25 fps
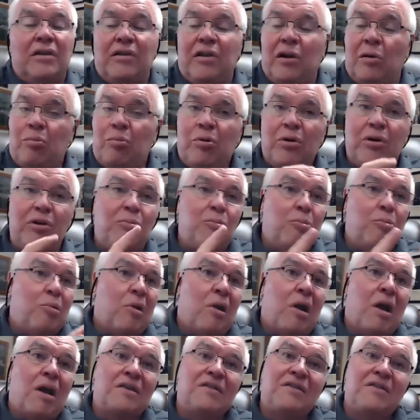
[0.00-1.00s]
They're putting
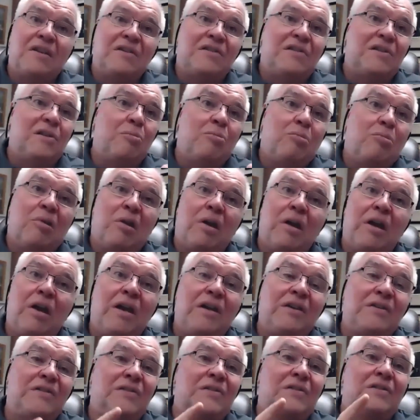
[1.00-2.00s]
process in
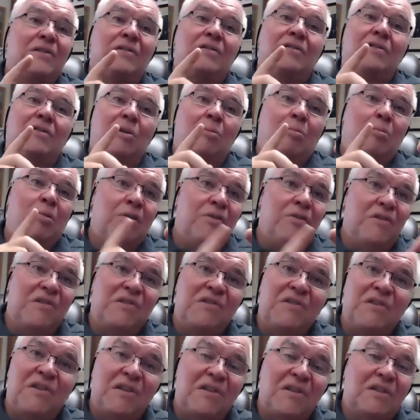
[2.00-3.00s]
place. They're putting the
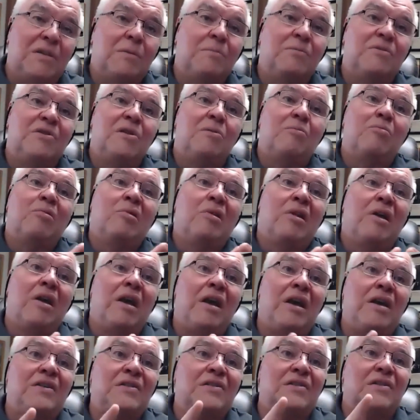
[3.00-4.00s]
systems in
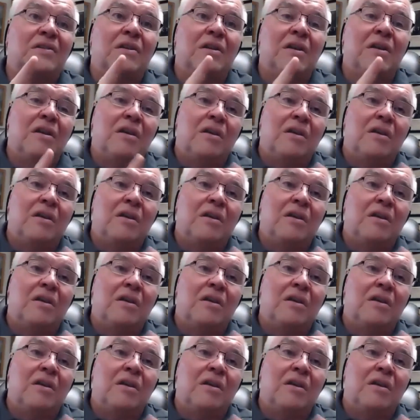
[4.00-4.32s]
place.